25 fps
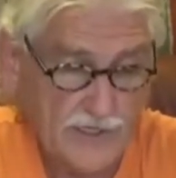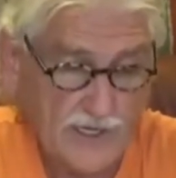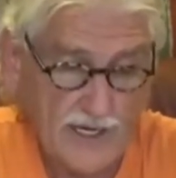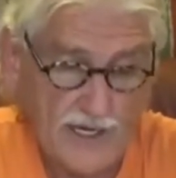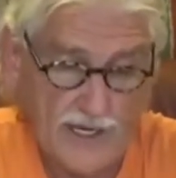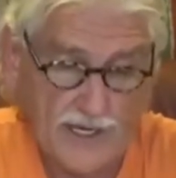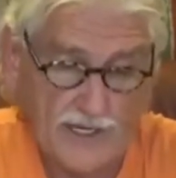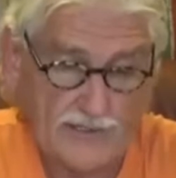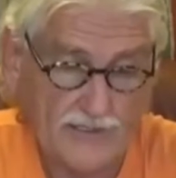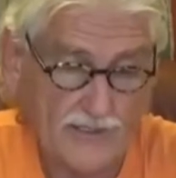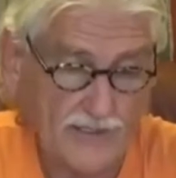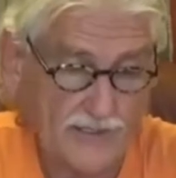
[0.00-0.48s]

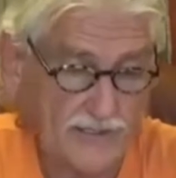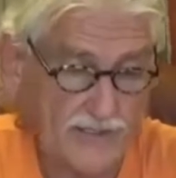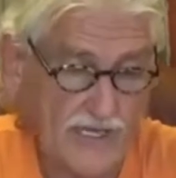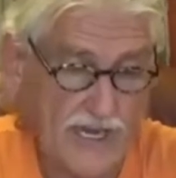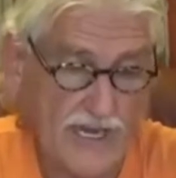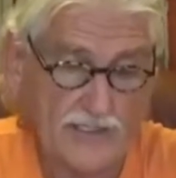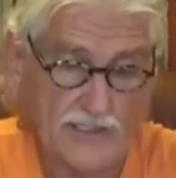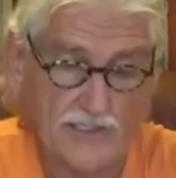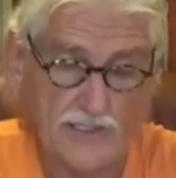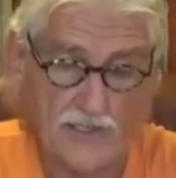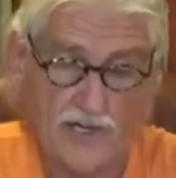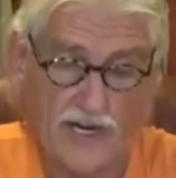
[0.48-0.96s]
And these
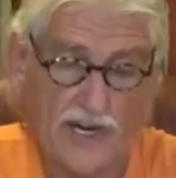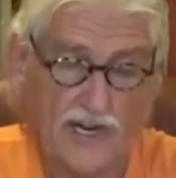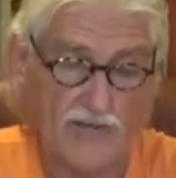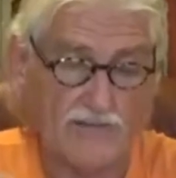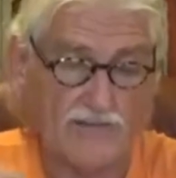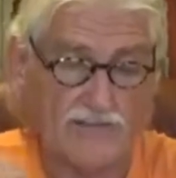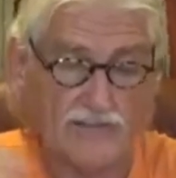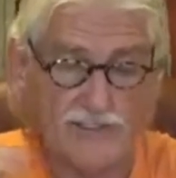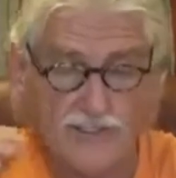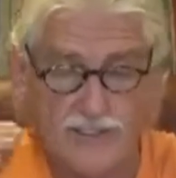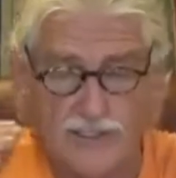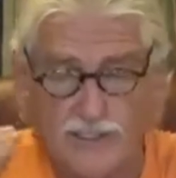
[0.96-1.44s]
guys are going to
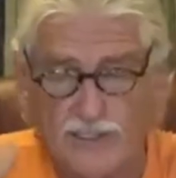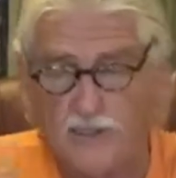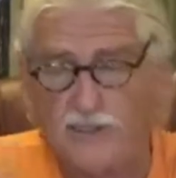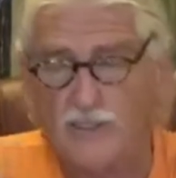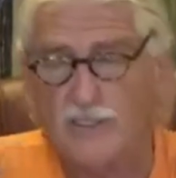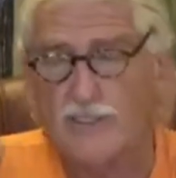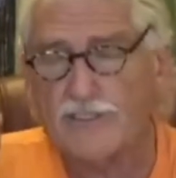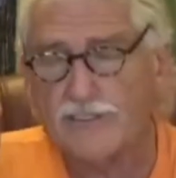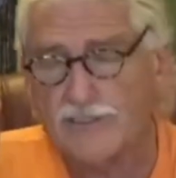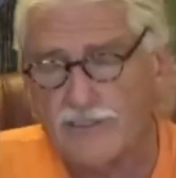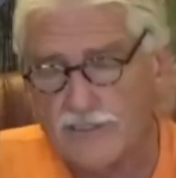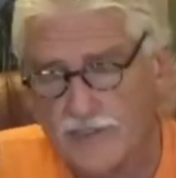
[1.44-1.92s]
have
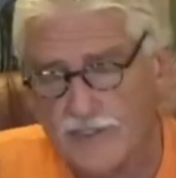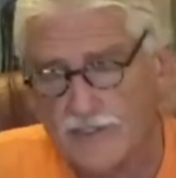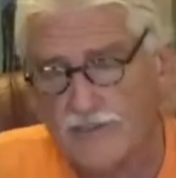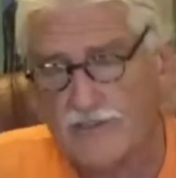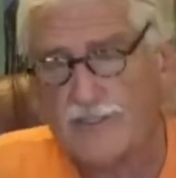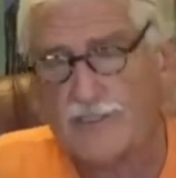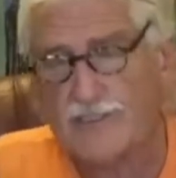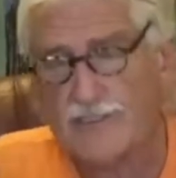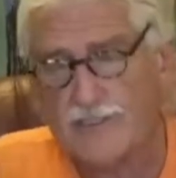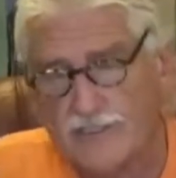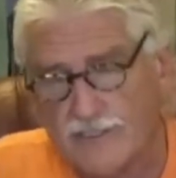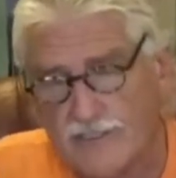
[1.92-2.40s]
serious,
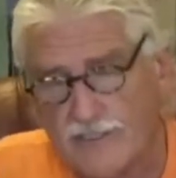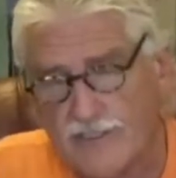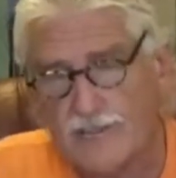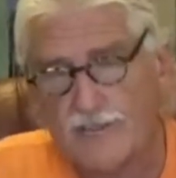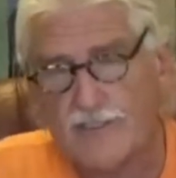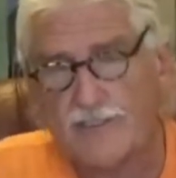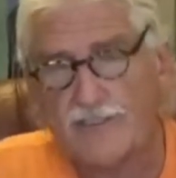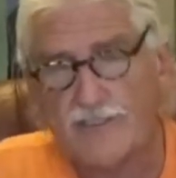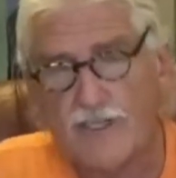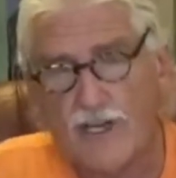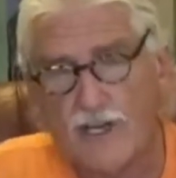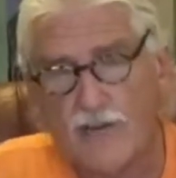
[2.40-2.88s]
serious,
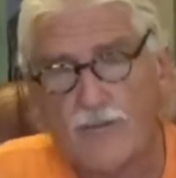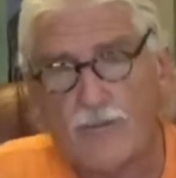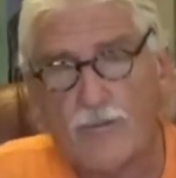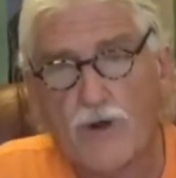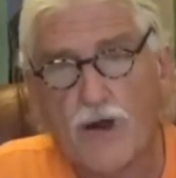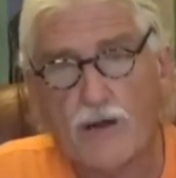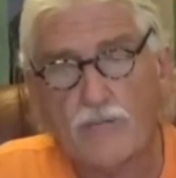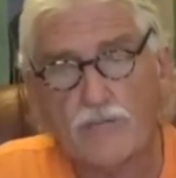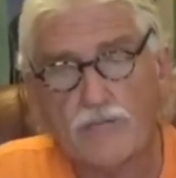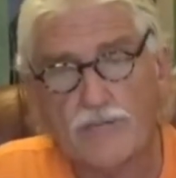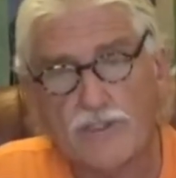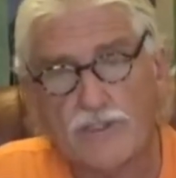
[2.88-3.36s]
serious health
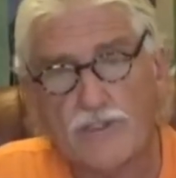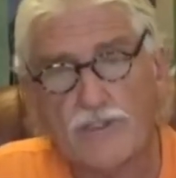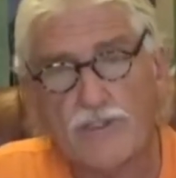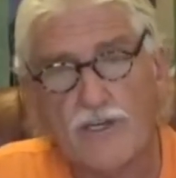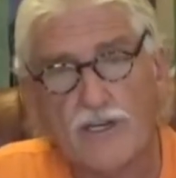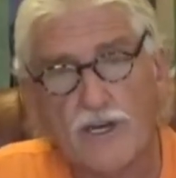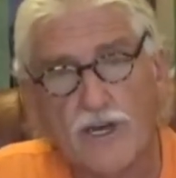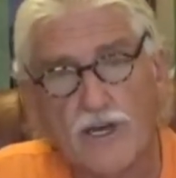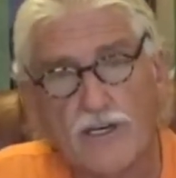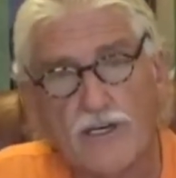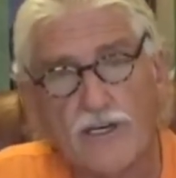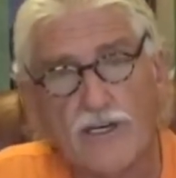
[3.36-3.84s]
problems
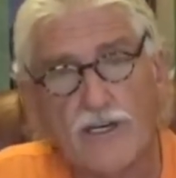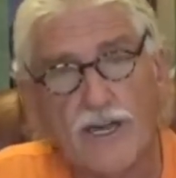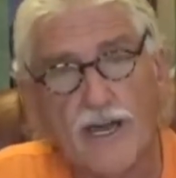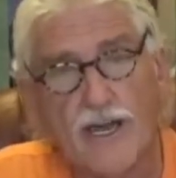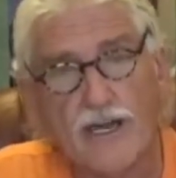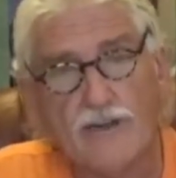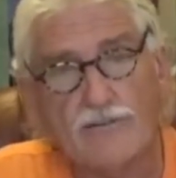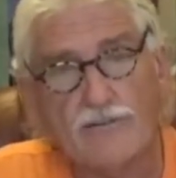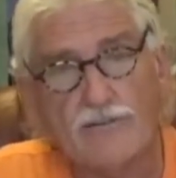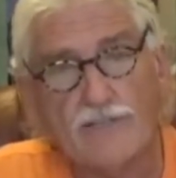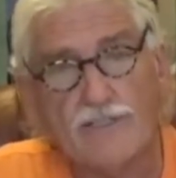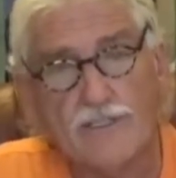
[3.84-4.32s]
early on in
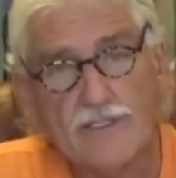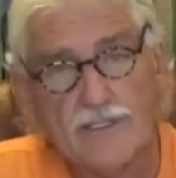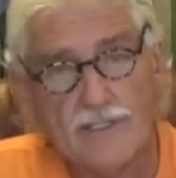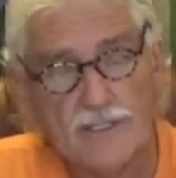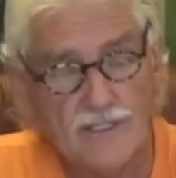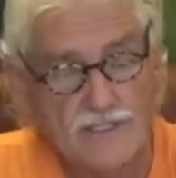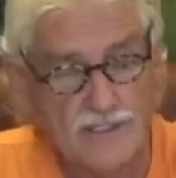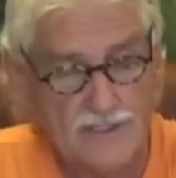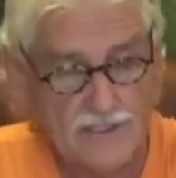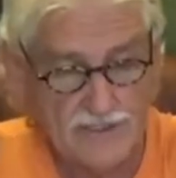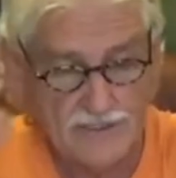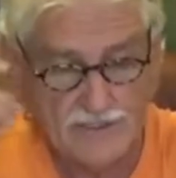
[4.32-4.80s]
life.
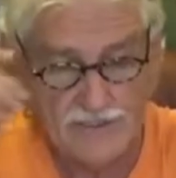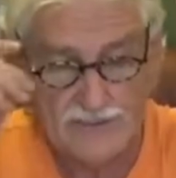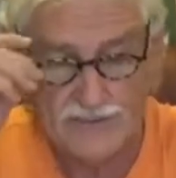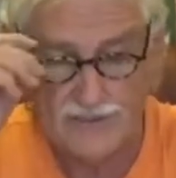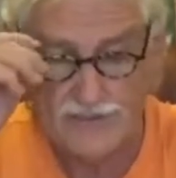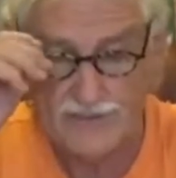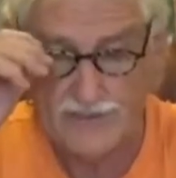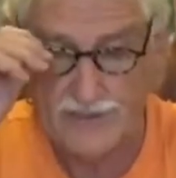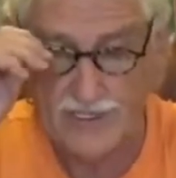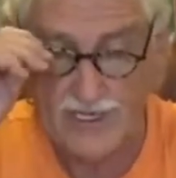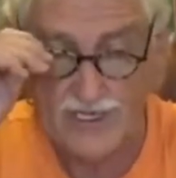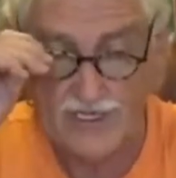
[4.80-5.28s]

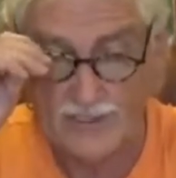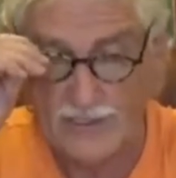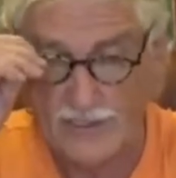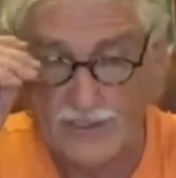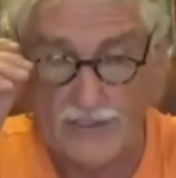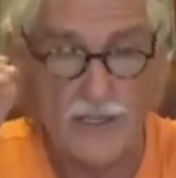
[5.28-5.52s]
You can't